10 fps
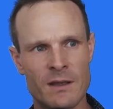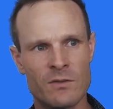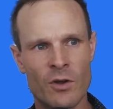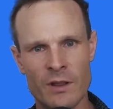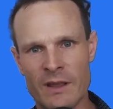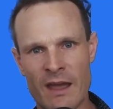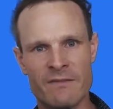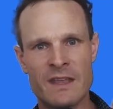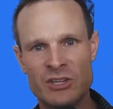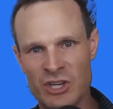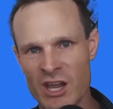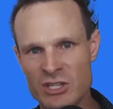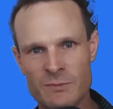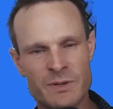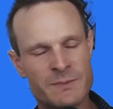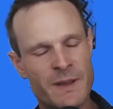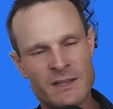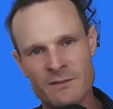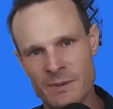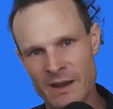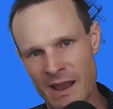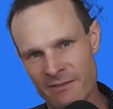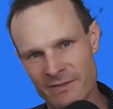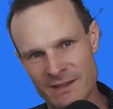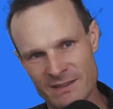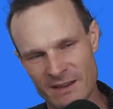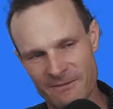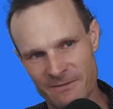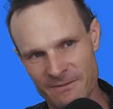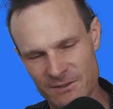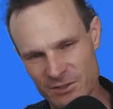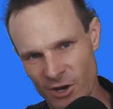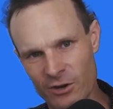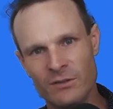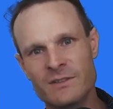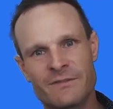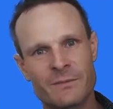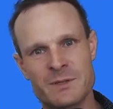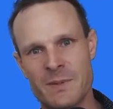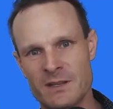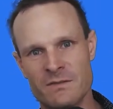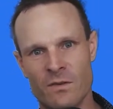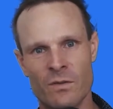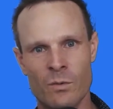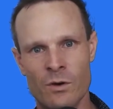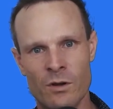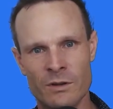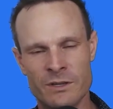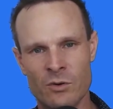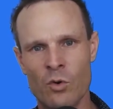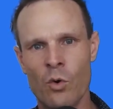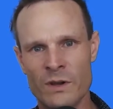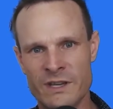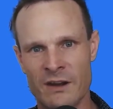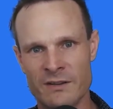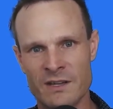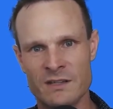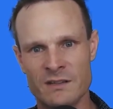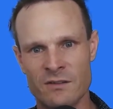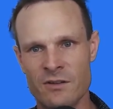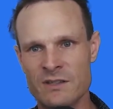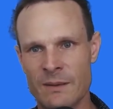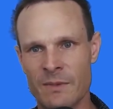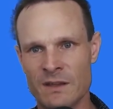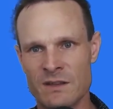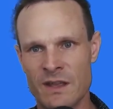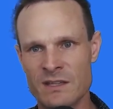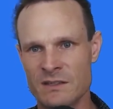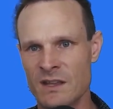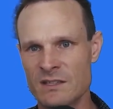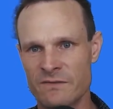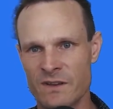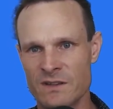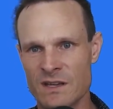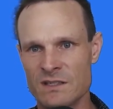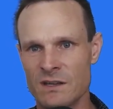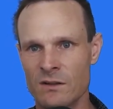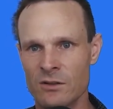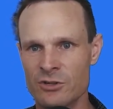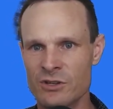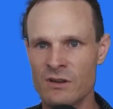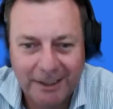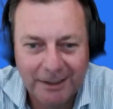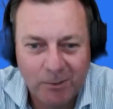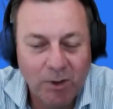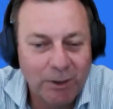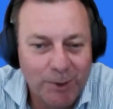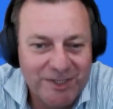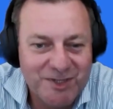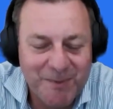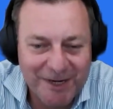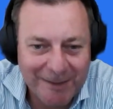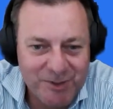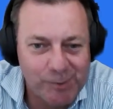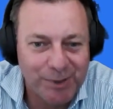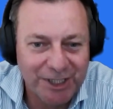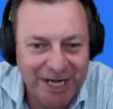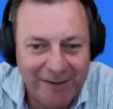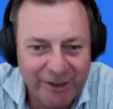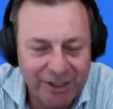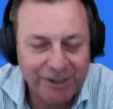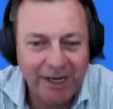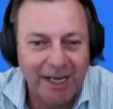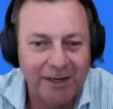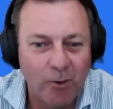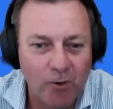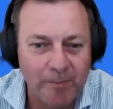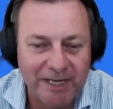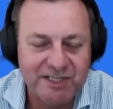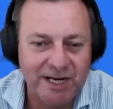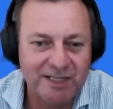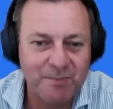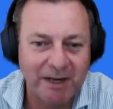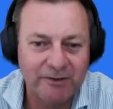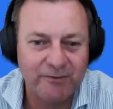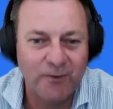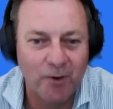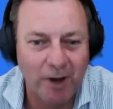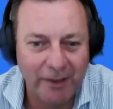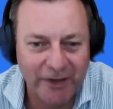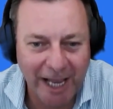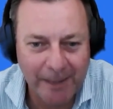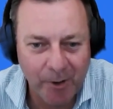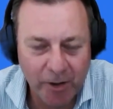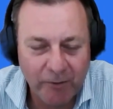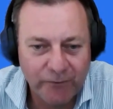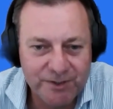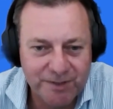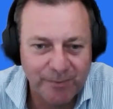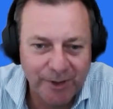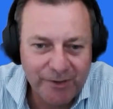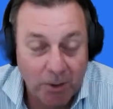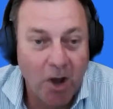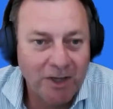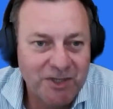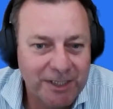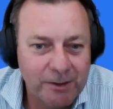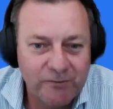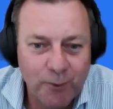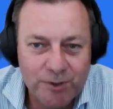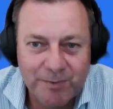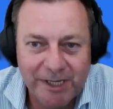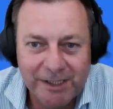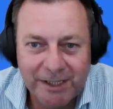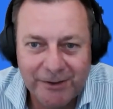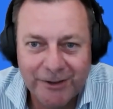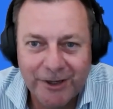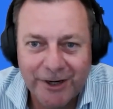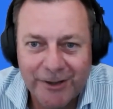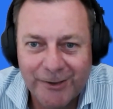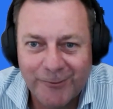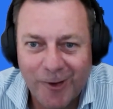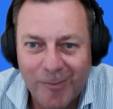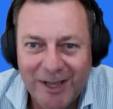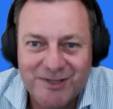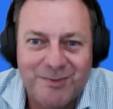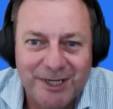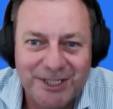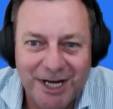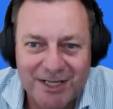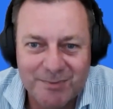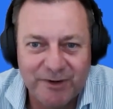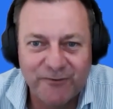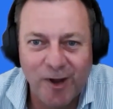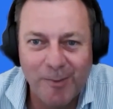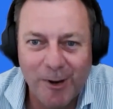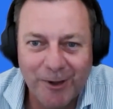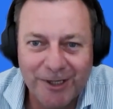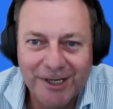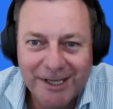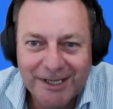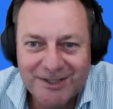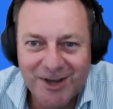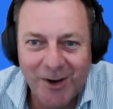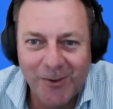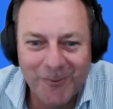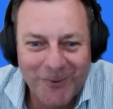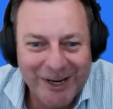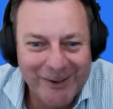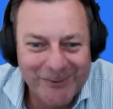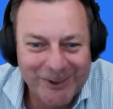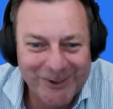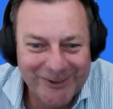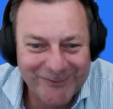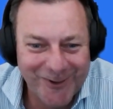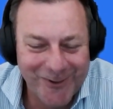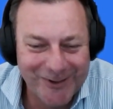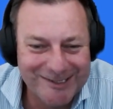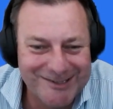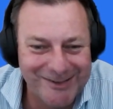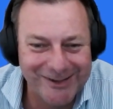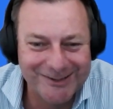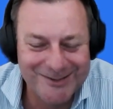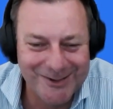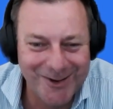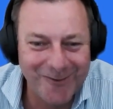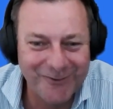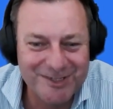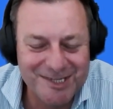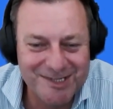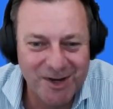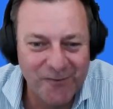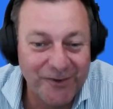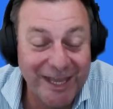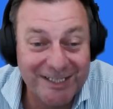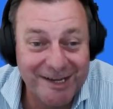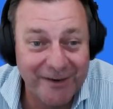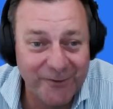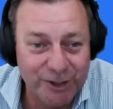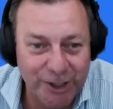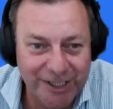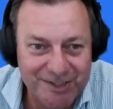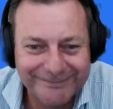not only have the education perspective, but have this total different perspective on the world and you're always guaranteed to learn something. So that's a fantastic inclusion. Well, Louise, it's been an absolute pleasure having you and all the best next month for the APAIE conference in Perth. I certainly look forward to being there and I know that Rob, as he mentioned, has a bit of FOMO on it. So we're looking forward to the conference itself and thanks again for joining us.